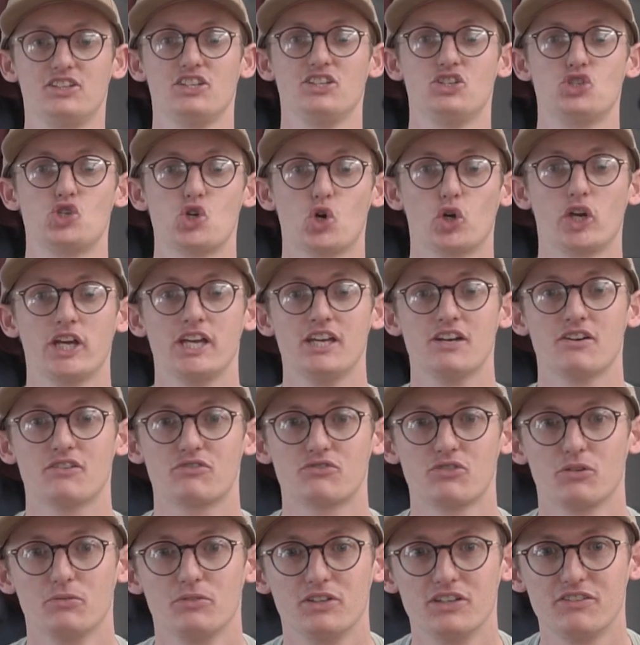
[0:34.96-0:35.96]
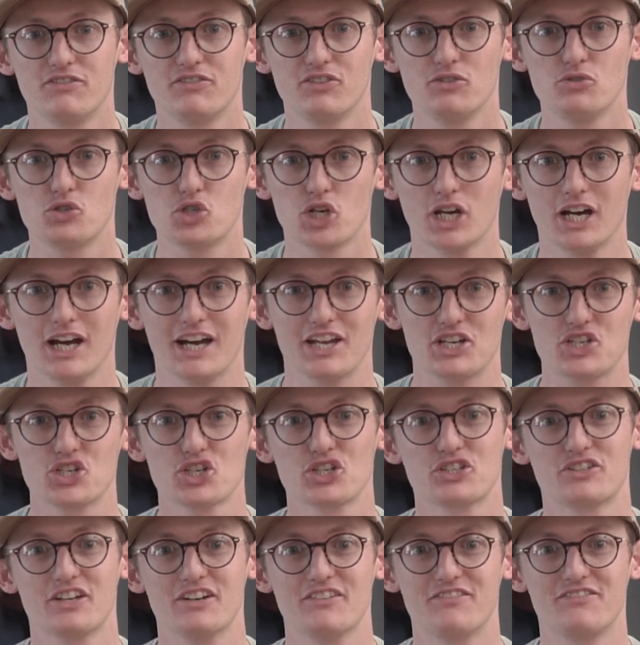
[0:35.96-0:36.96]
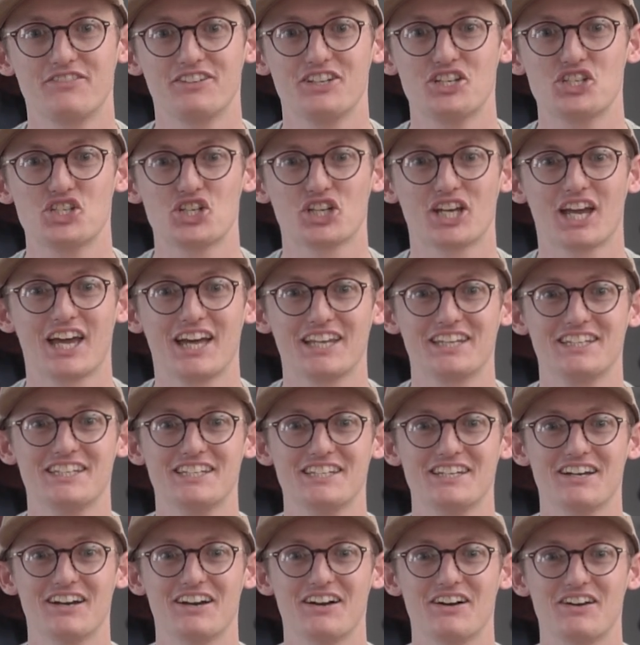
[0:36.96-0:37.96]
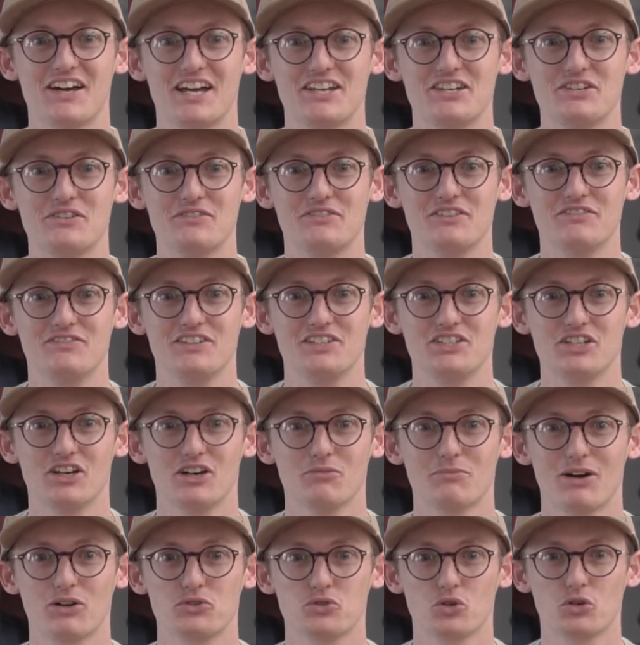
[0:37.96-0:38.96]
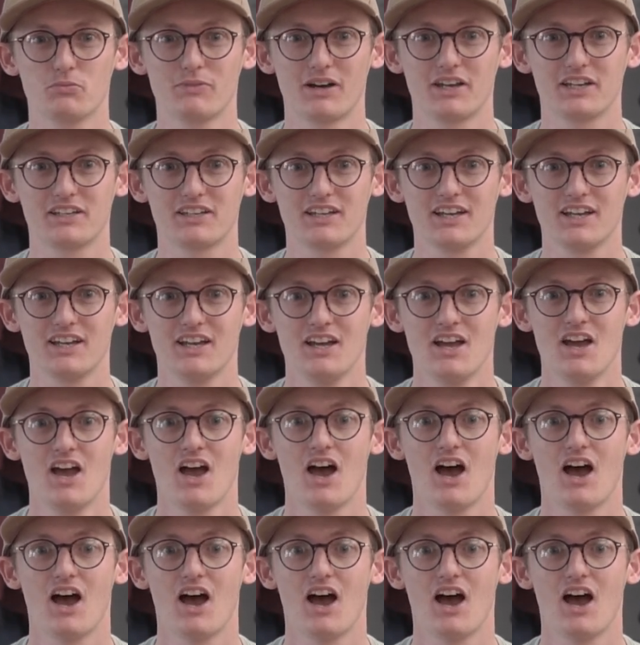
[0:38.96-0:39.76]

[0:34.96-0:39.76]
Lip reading: is Johnny from the future, just finishing at the end of the video about talking about the kit.